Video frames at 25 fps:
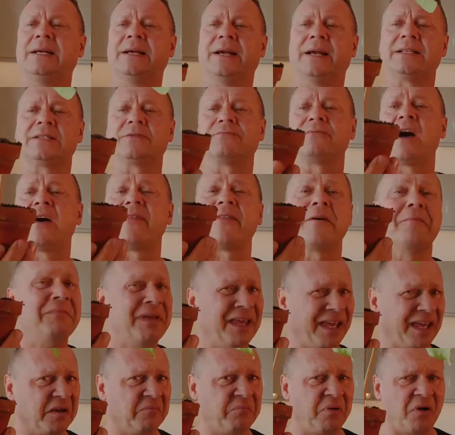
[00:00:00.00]
It's a rather
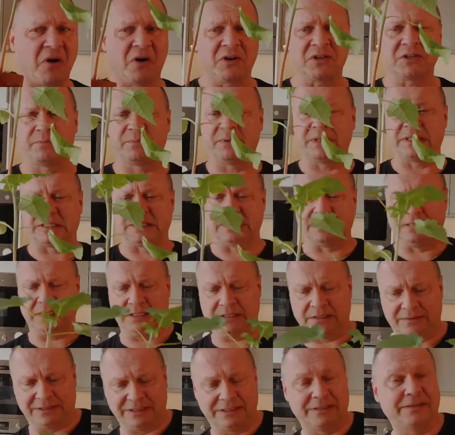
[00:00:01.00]
minging pot, but,
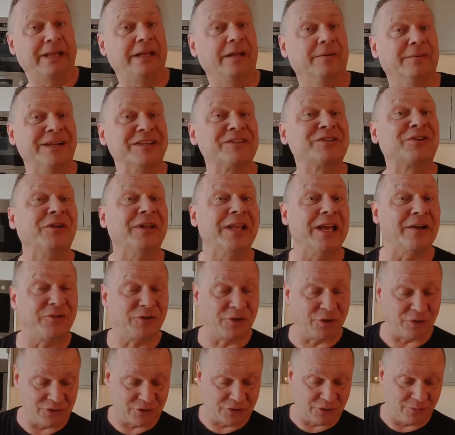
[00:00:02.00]
anyway, it's going to have
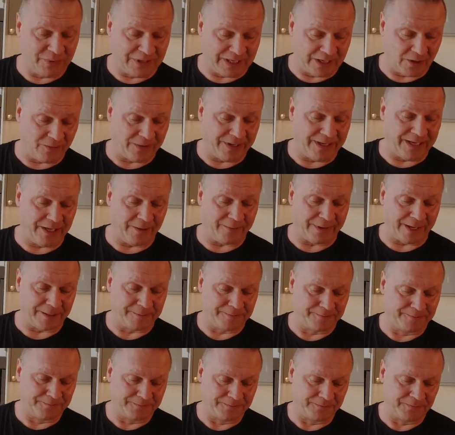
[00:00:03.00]
to go into a bigger one anyway.
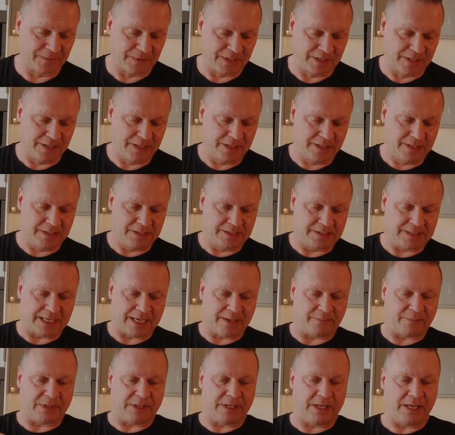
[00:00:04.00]

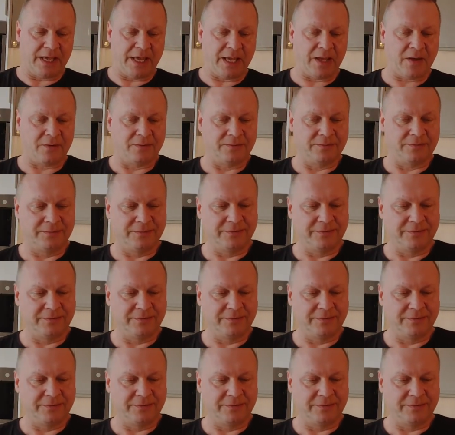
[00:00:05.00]
Tap here.